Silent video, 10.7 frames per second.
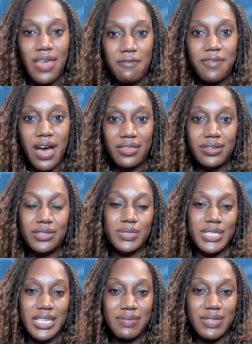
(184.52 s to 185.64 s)
that fathers
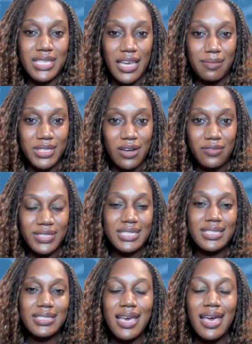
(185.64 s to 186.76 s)
receive the same
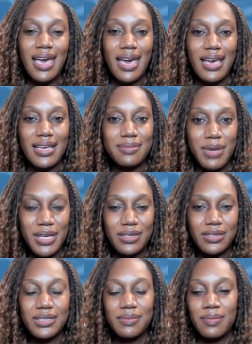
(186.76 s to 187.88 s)
services as
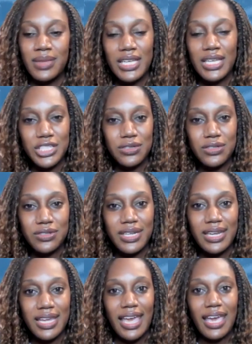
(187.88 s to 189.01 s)
mothers and
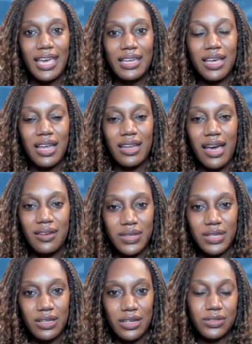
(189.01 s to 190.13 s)
children. And a lot of
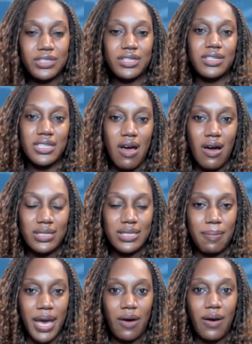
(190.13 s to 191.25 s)
the literature talks
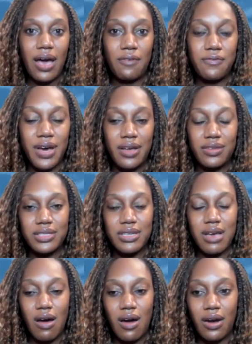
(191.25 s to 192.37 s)
about how fathers
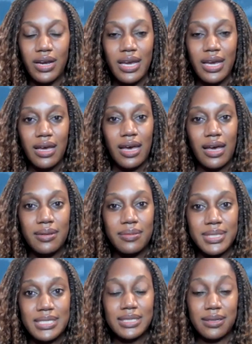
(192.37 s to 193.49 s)
are
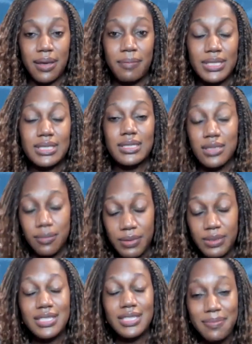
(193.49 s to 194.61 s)

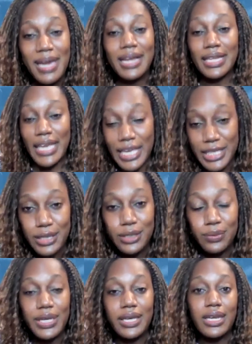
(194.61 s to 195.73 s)
systematically
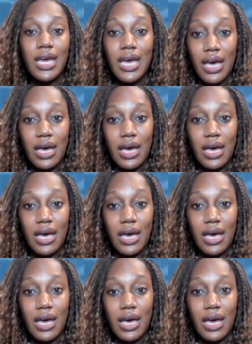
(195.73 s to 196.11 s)
excluded